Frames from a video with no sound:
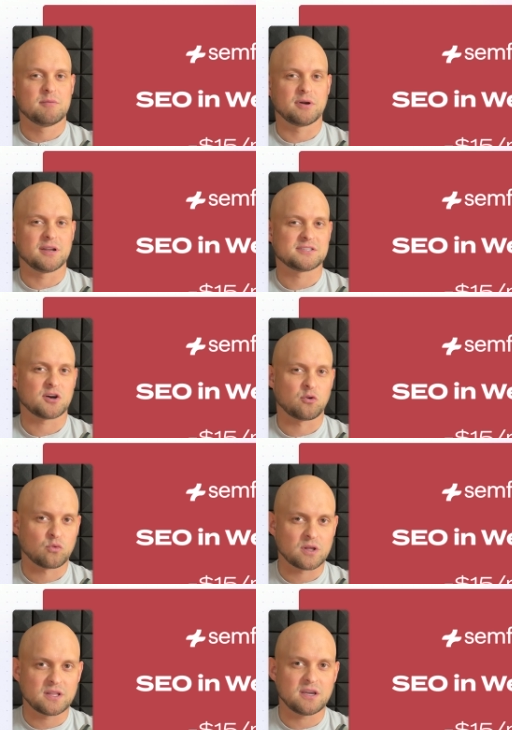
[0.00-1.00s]
but it's a
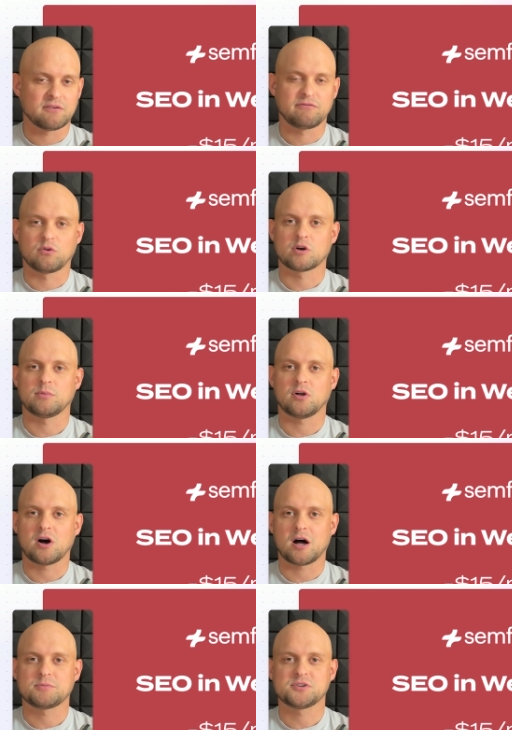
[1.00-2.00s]
really affordable
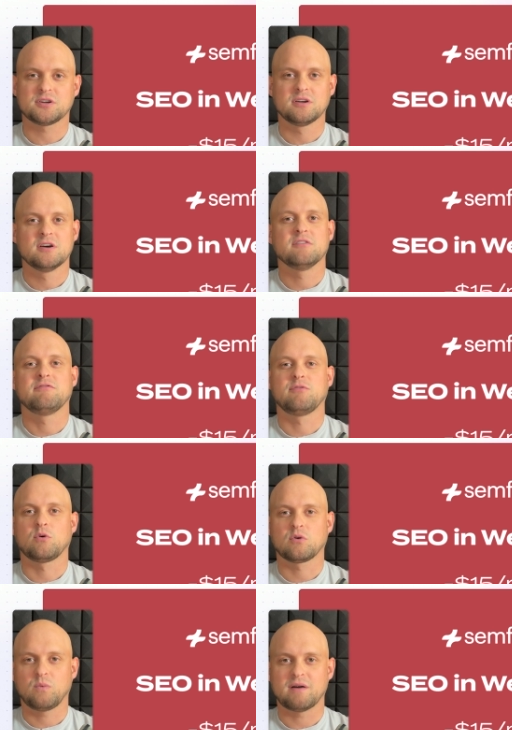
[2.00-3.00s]
option
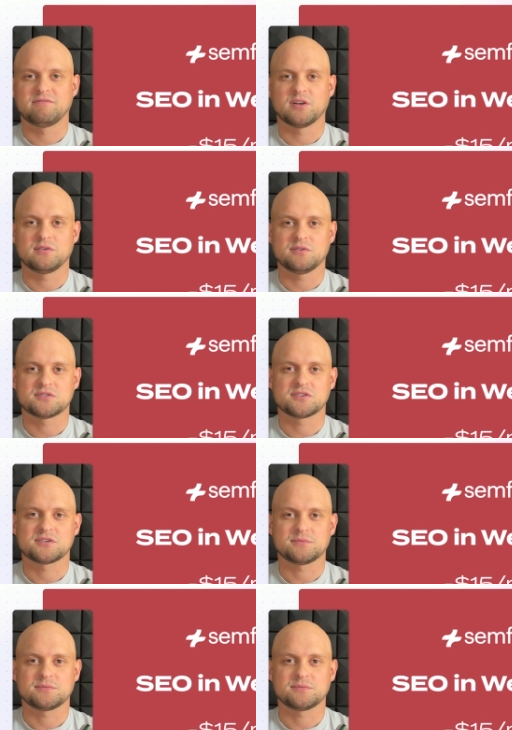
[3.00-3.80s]
for Webflow users.